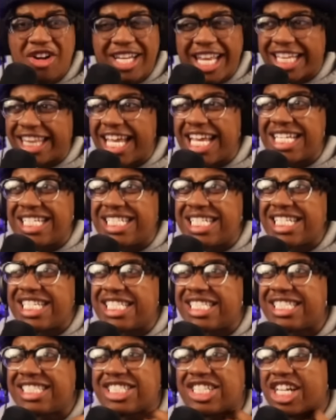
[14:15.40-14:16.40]
Like, that's
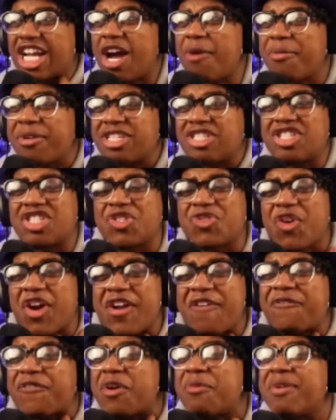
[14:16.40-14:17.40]
just coming
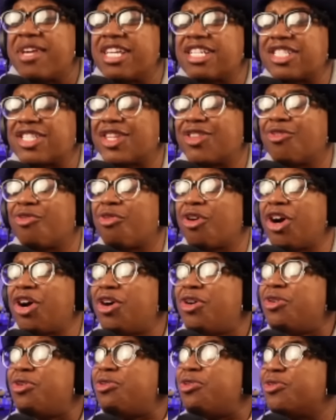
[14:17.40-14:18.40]
straight from his
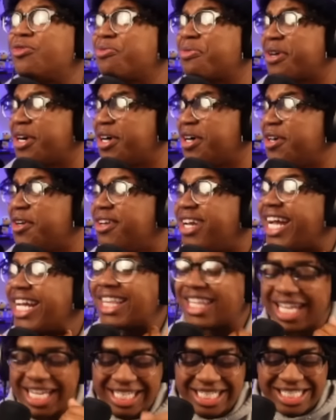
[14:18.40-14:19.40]
throat, bro.
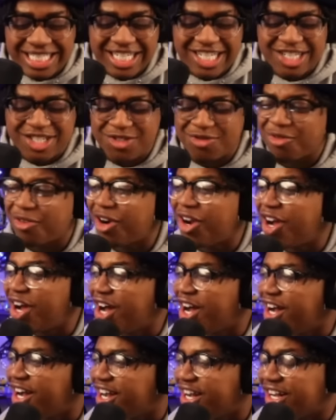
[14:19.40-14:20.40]
Like, that's just
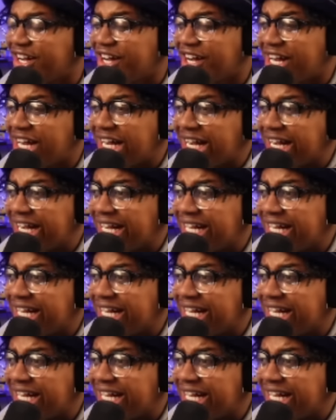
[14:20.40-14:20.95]
raw.